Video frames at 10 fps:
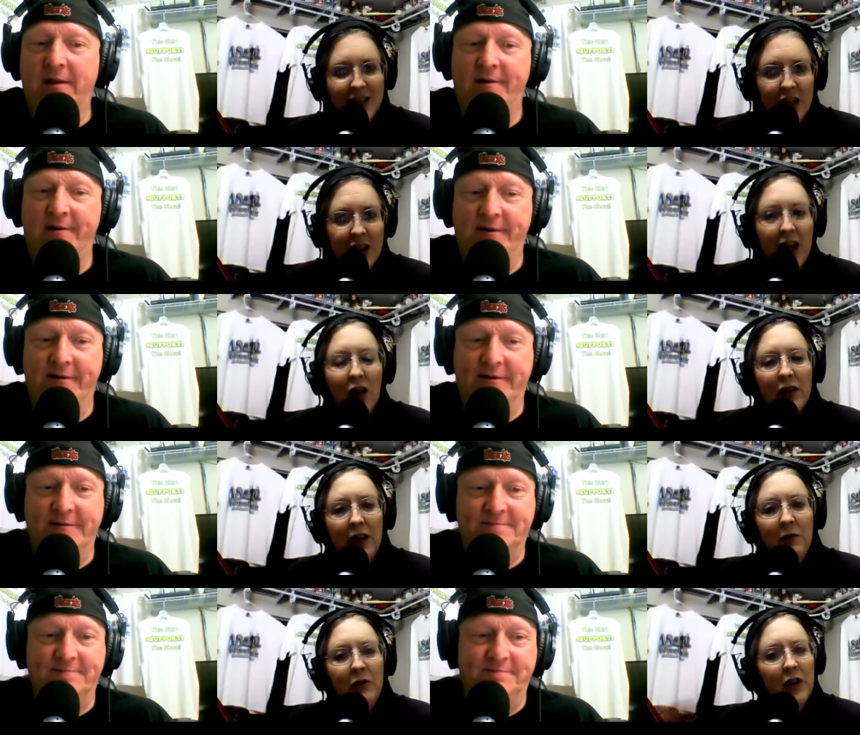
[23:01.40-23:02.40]
Speaker 1: out and they're
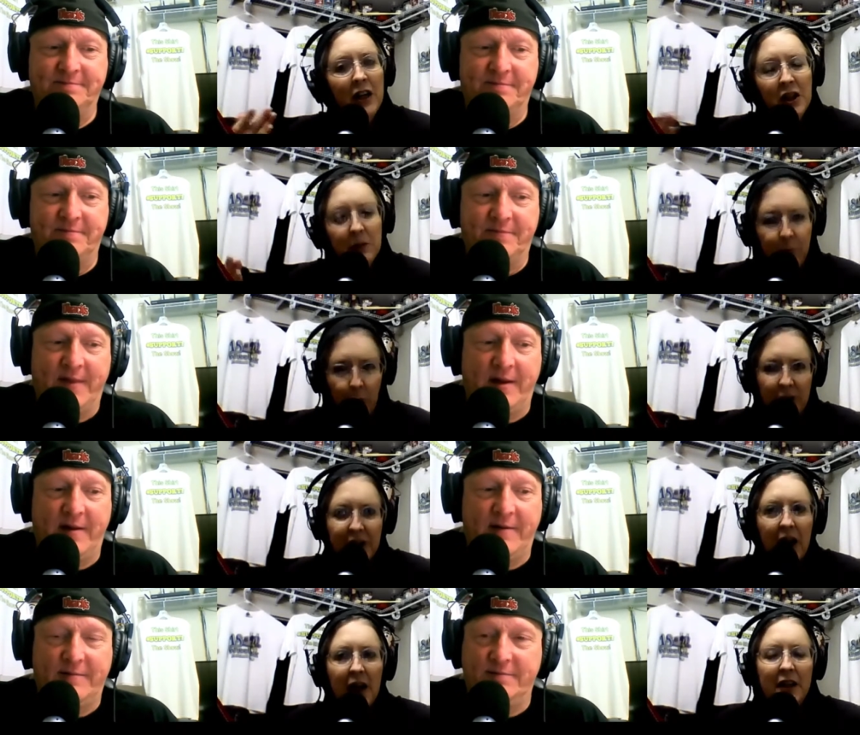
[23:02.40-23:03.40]
not just boycotting
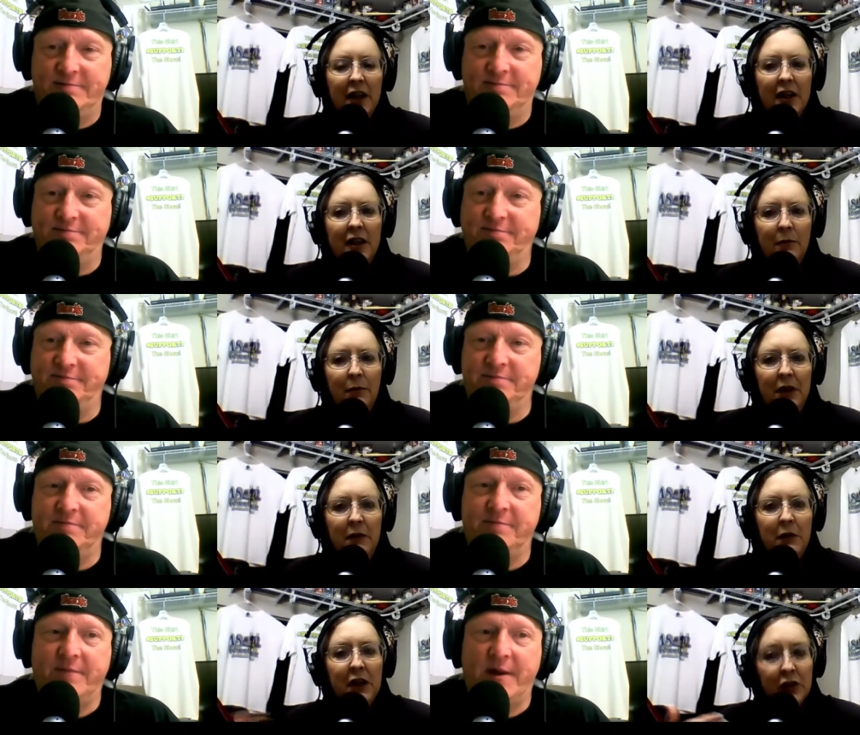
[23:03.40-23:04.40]
that company because
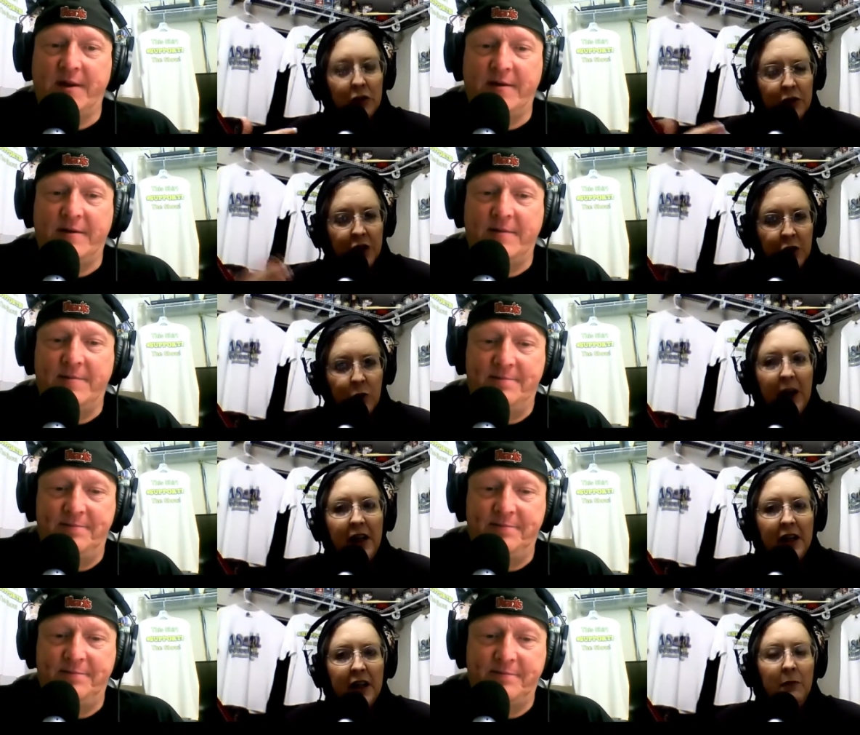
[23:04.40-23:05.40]
they're degrading them
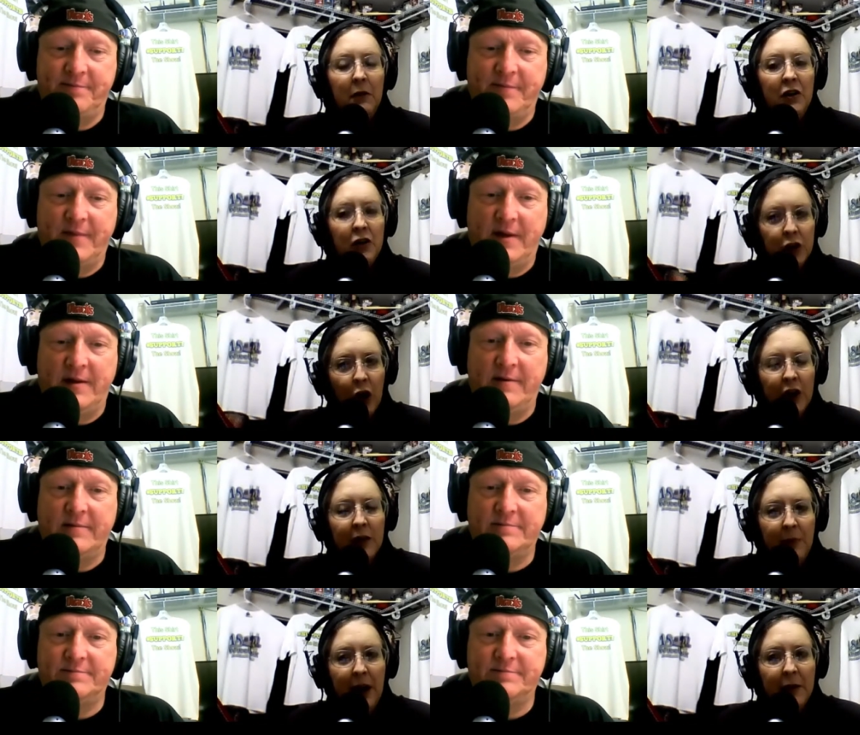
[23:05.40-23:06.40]
and they're talking bad
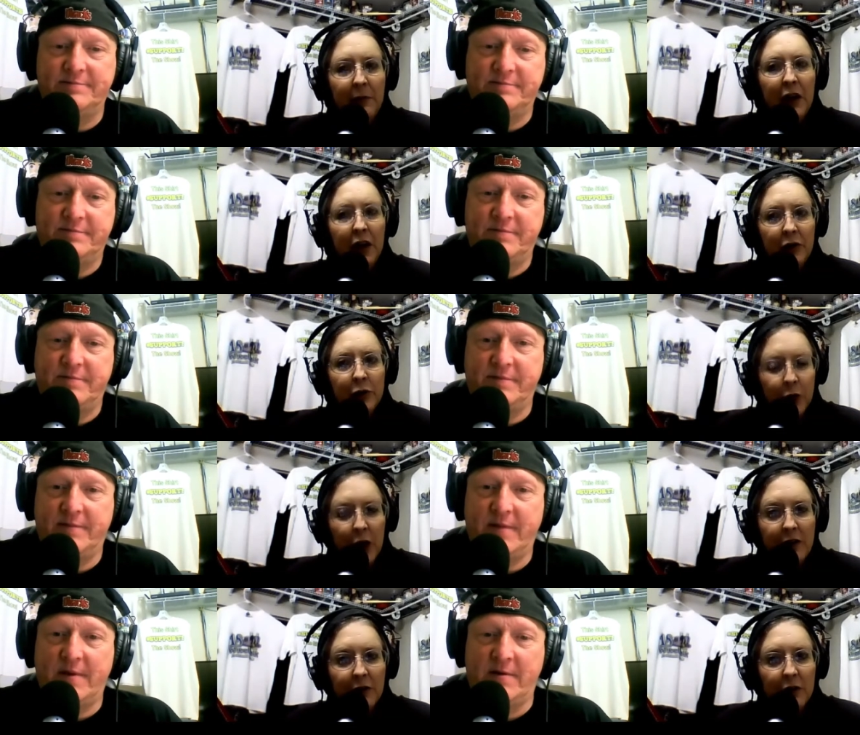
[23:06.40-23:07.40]
about other
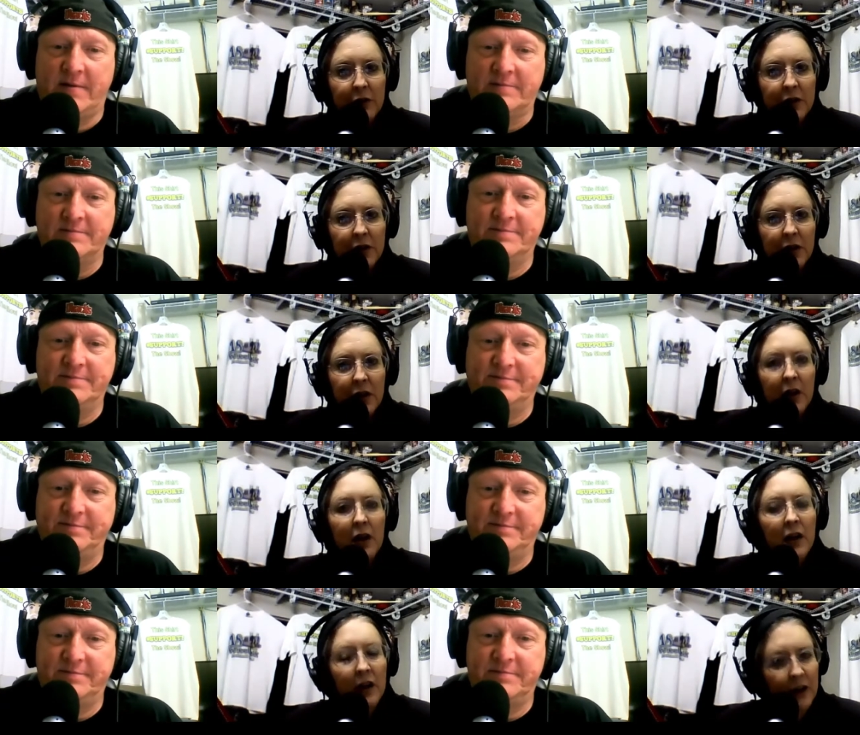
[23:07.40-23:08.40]
drivers. Mm-hmm
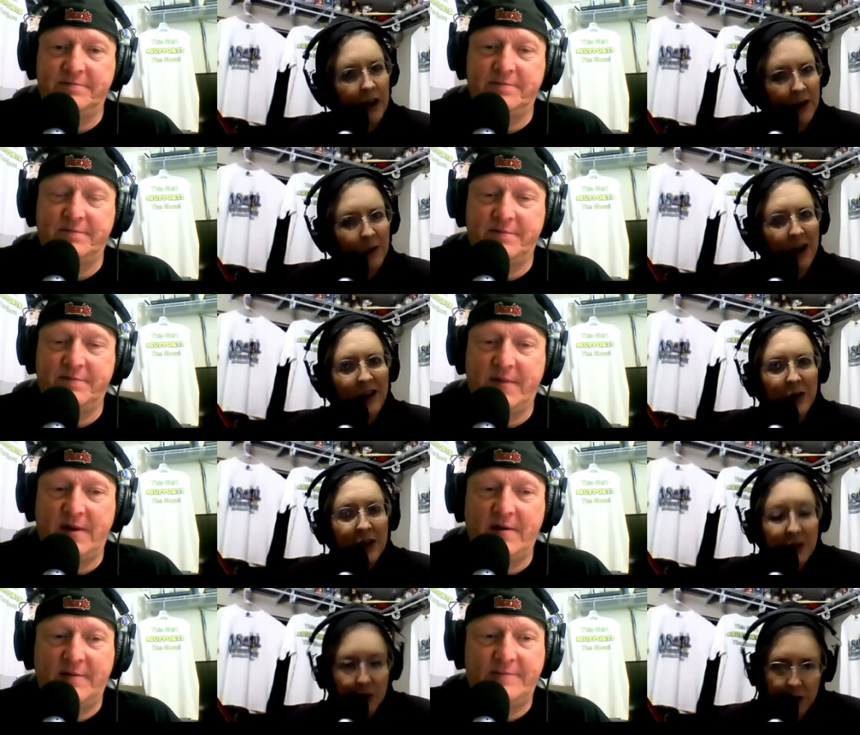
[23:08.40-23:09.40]
in a way they're
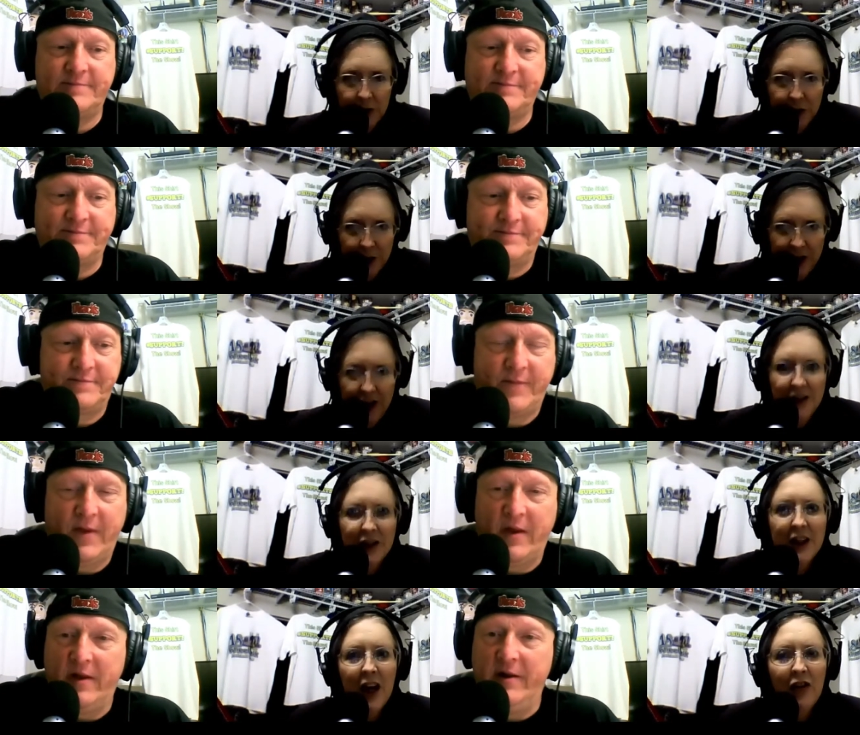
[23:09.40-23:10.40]
they're canceling out
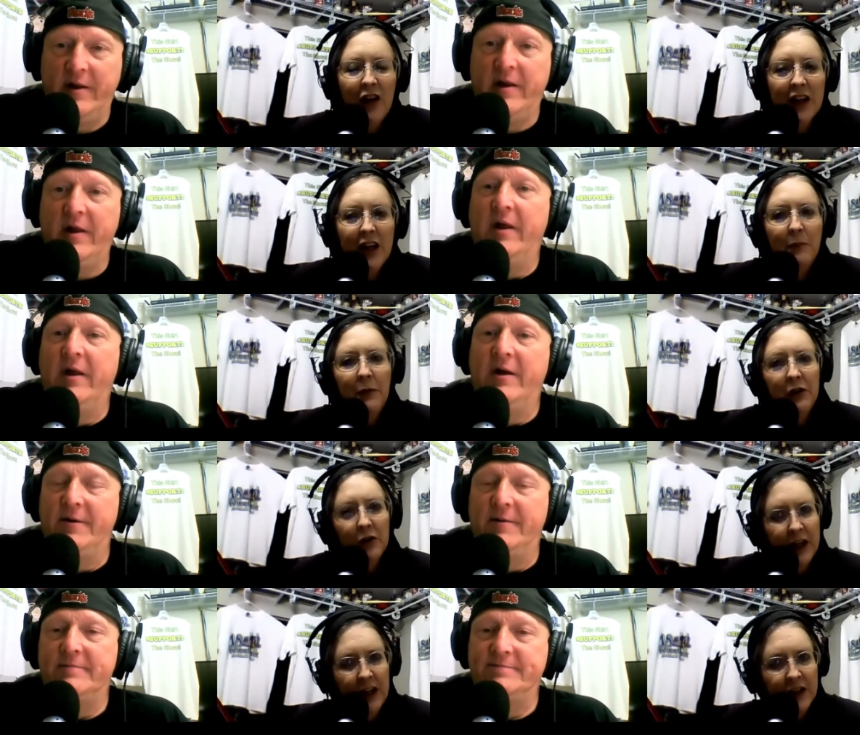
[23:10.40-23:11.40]
that company they're
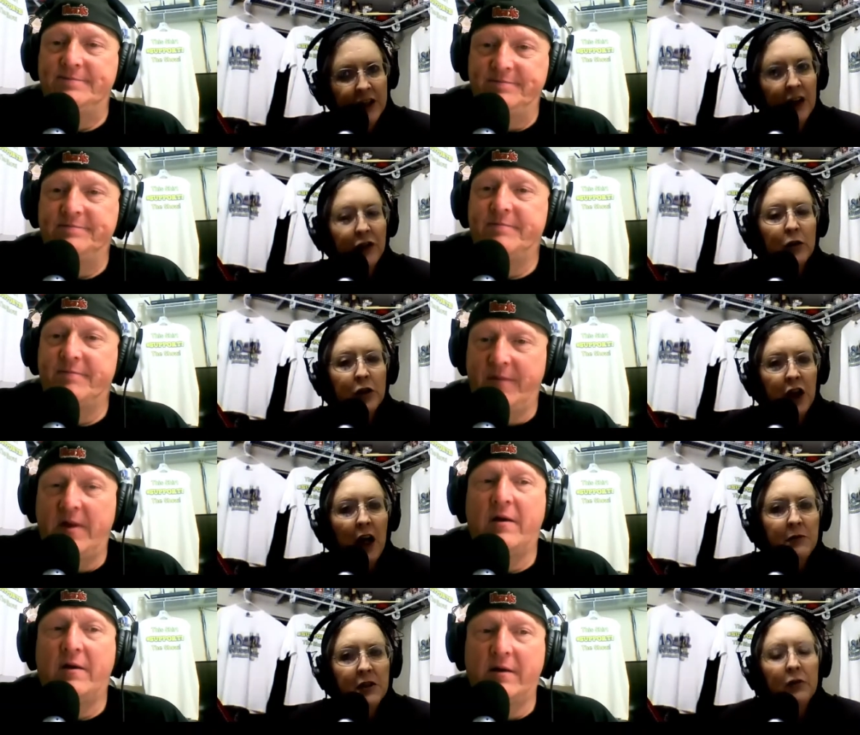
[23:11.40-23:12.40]
canceling out those jobs that
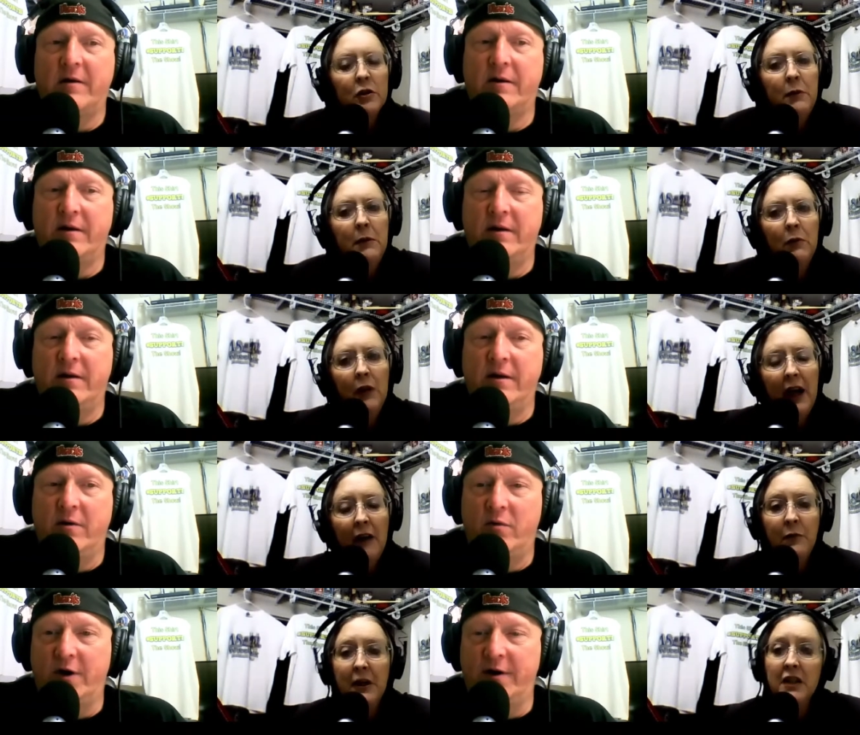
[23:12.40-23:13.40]
those people have because
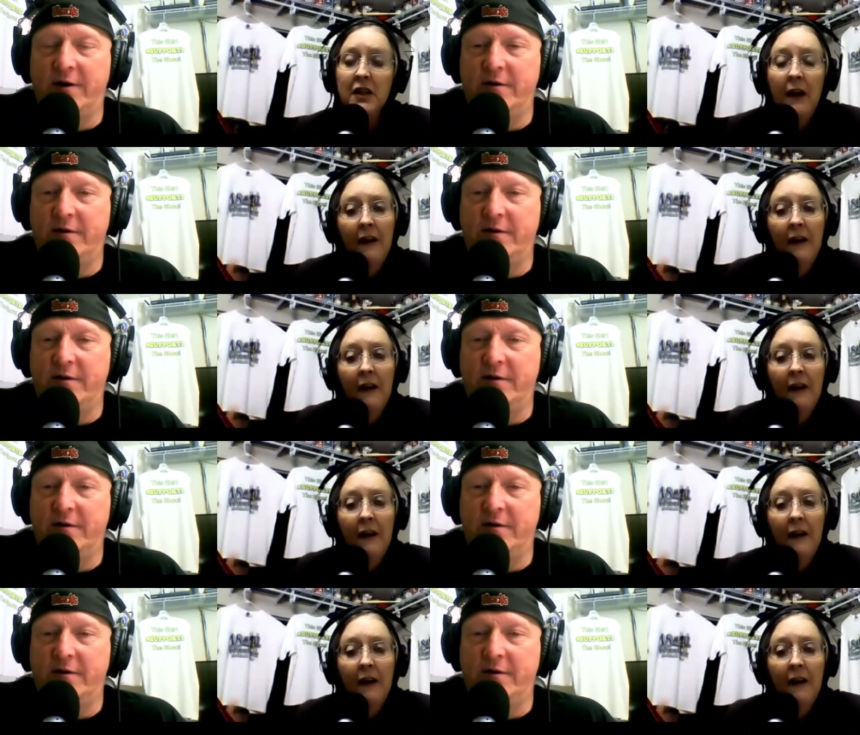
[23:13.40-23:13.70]
right.